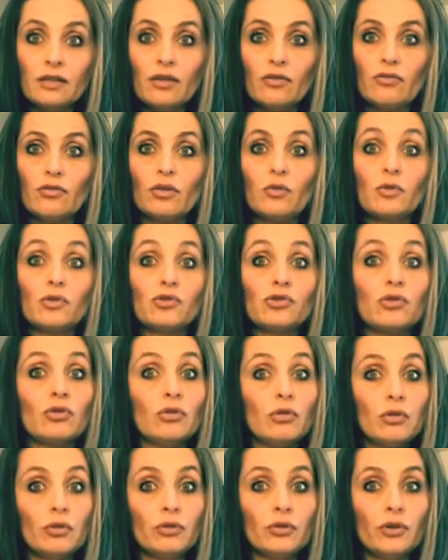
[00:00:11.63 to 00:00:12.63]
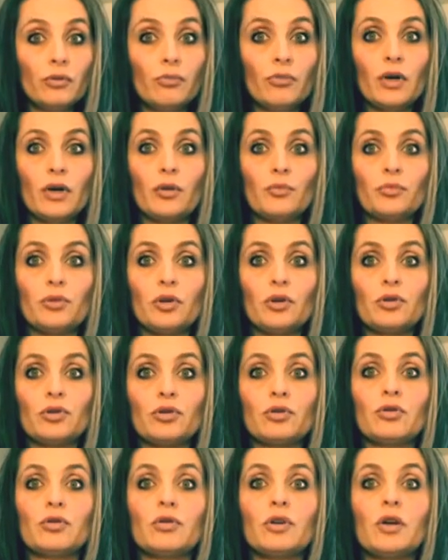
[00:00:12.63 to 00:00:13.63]
I thought it was cold, but I'm pretty
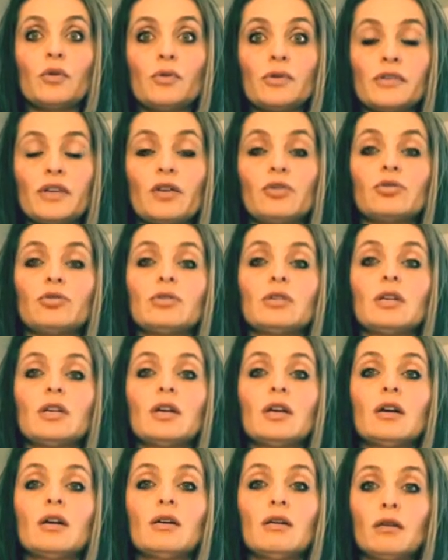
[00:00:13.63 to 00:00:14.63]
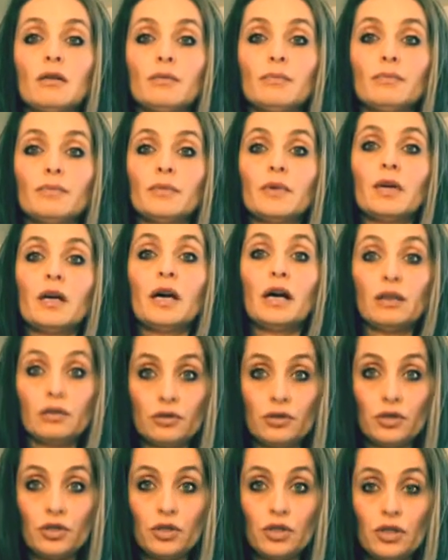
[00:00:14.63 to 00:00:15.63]
sure it was actually
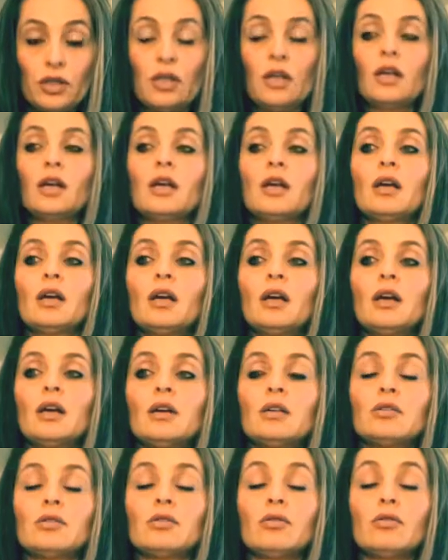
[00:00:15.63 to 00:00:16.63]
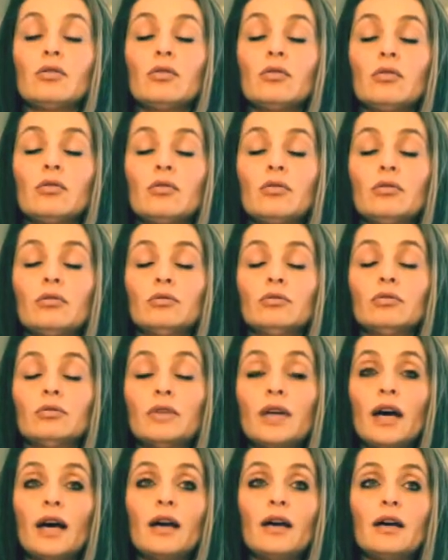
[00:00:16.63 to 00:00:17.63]
allergy. So
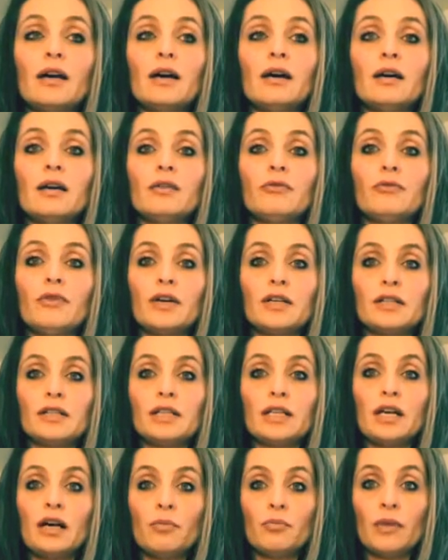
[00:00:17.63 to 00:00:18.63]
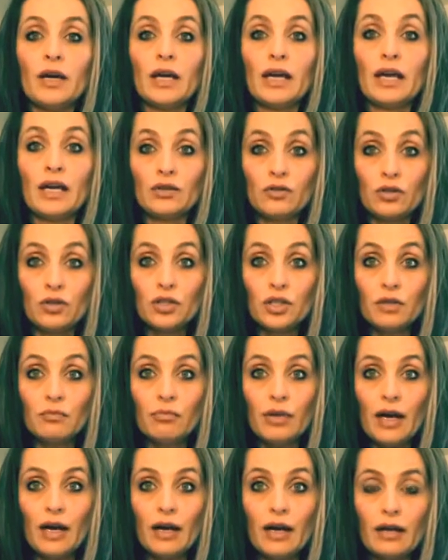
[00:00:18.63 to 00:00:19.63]
today I finally got my energy
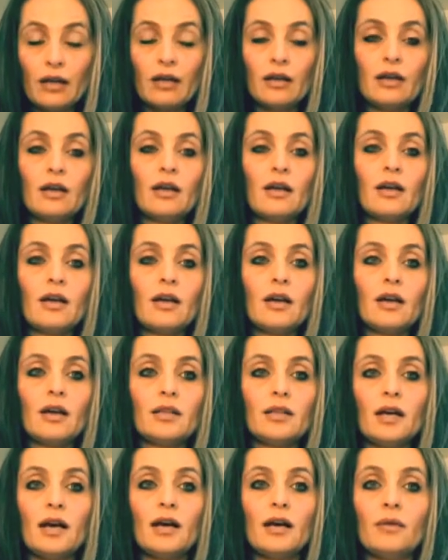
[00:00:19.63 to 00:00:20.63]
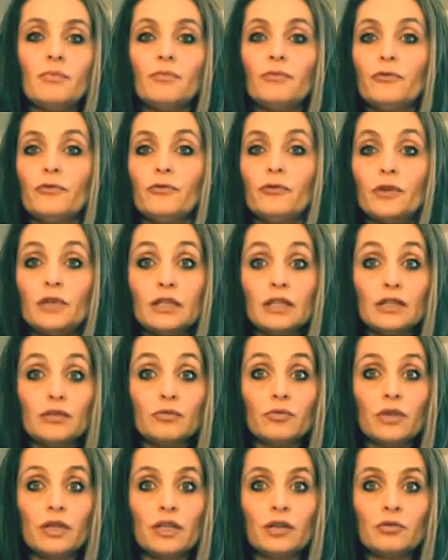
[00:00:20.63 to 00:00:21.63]
back and I'm
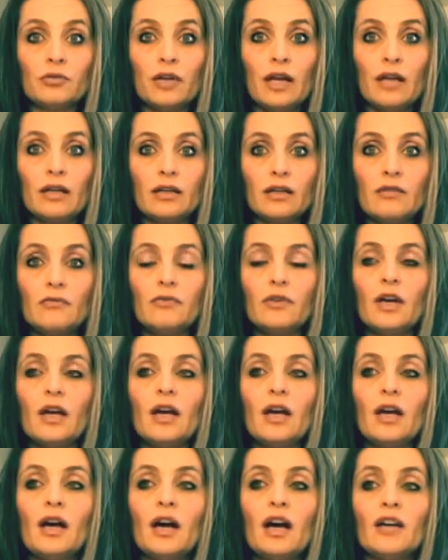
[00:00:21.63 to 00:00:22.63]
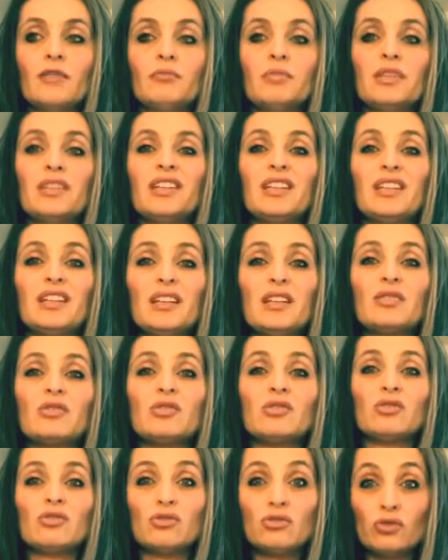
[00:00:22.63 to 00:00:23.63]
feeling really creative. I've been eating
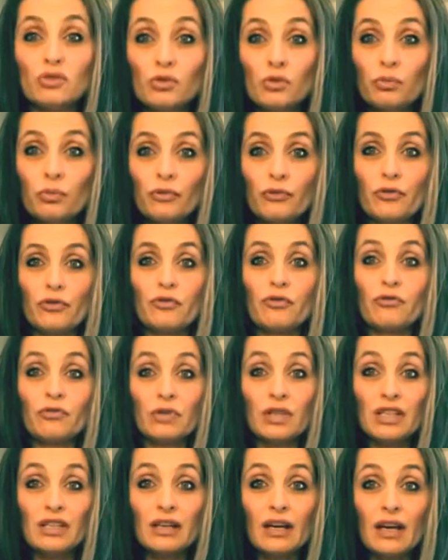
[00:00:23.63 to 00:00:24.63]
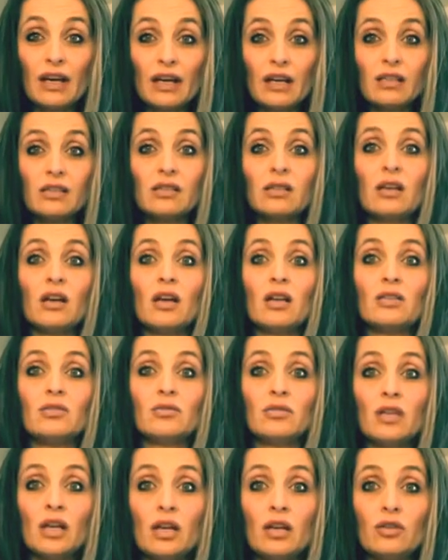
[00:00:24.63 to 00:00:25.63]
soup for 3 days and
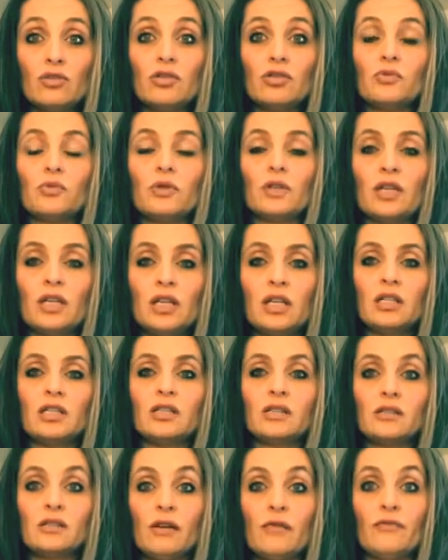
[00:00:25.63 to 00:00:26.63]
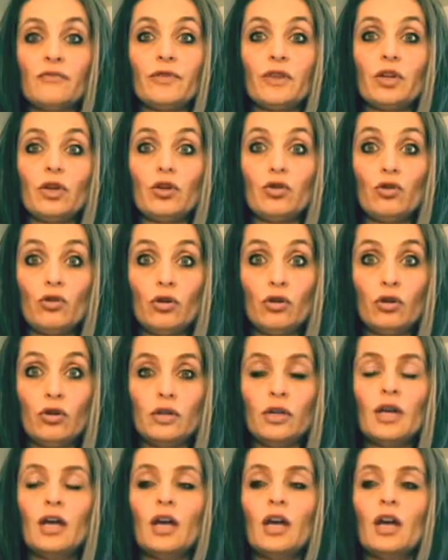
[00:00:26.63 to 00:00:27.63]
today I just want to eat something
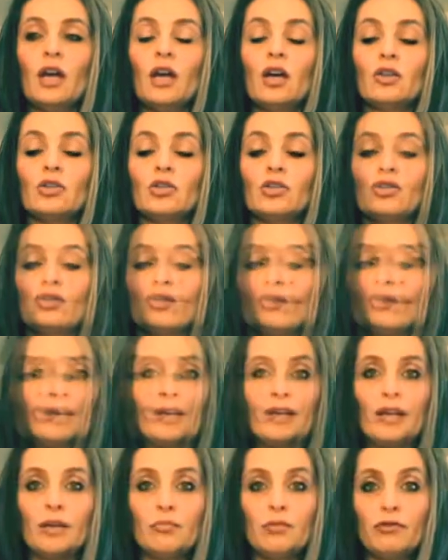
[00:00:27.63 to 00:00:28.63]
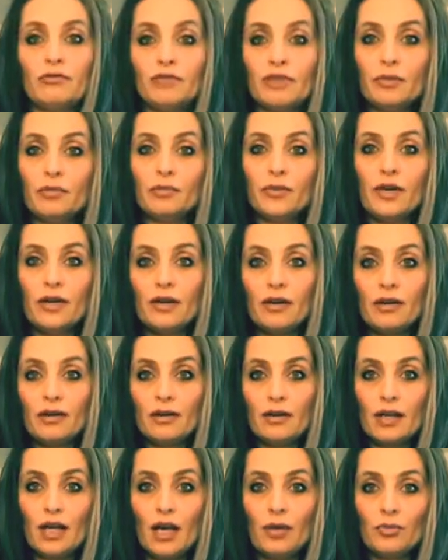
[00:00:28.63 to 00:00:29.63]
good. So let me flip
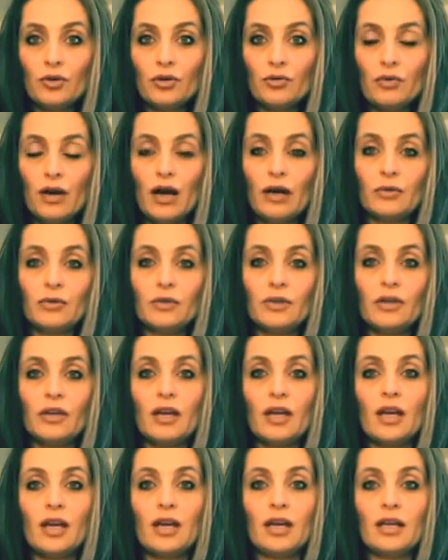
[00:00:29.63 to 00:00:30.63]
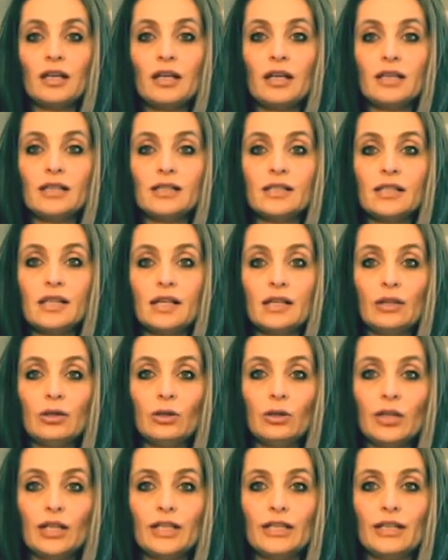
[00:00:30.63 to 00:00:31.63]
the camera around and let's get a
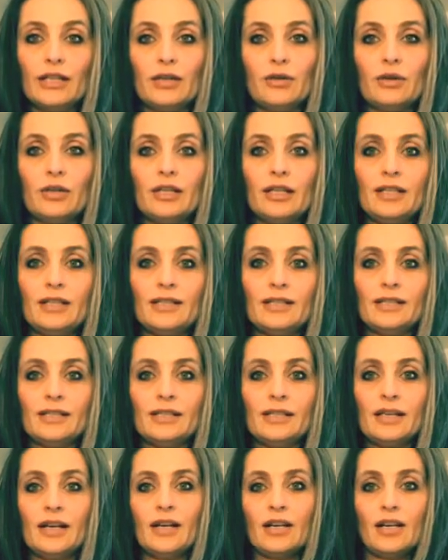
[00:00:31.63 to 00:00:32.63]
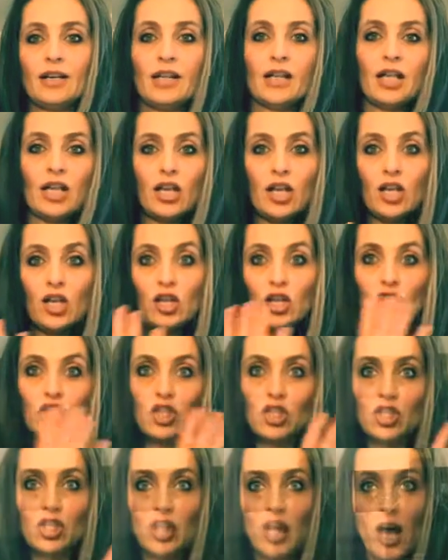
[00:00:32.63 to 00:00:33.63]
look at the ingredients.
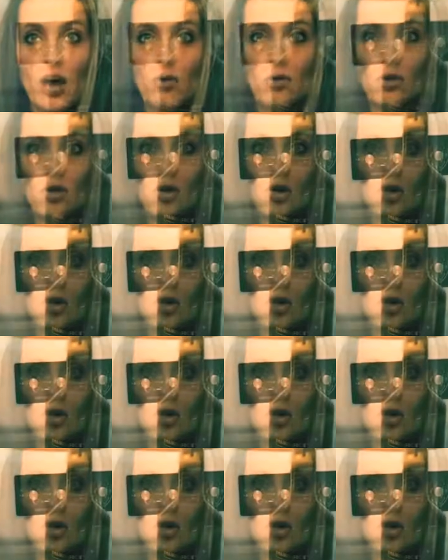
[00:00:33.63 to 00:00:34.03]
Shall we?